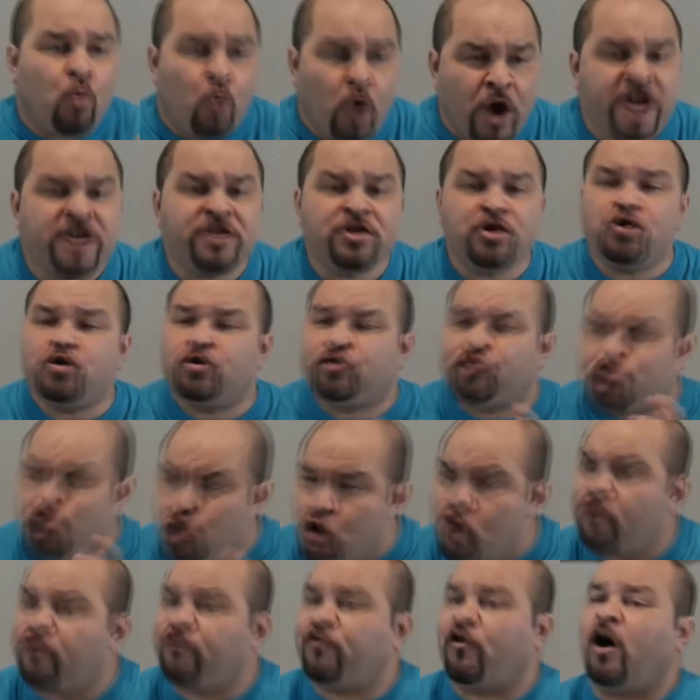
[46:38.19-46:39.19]
when you
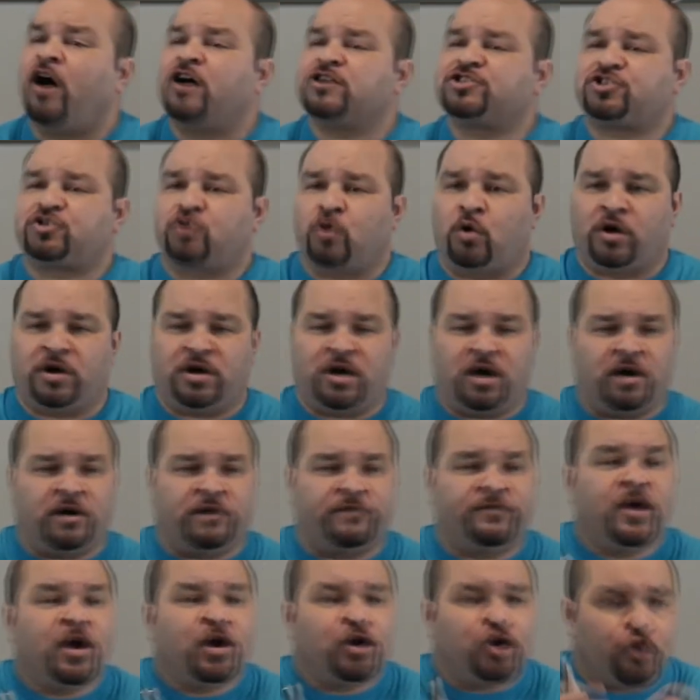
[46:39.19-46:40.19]
do fall short of